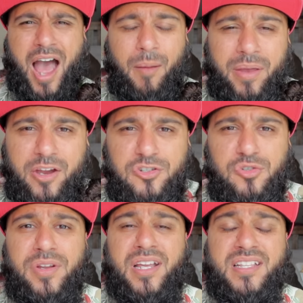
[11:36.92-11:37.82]
I'm here to
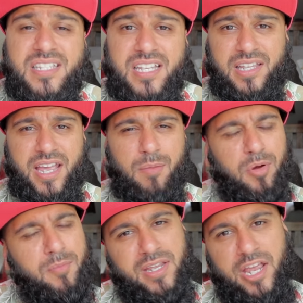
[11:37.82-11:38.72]
reconciliate and
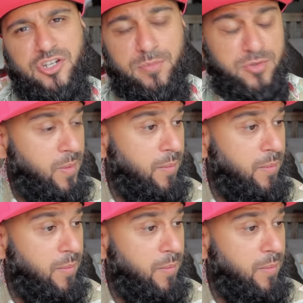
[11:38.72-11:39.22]
put mediation between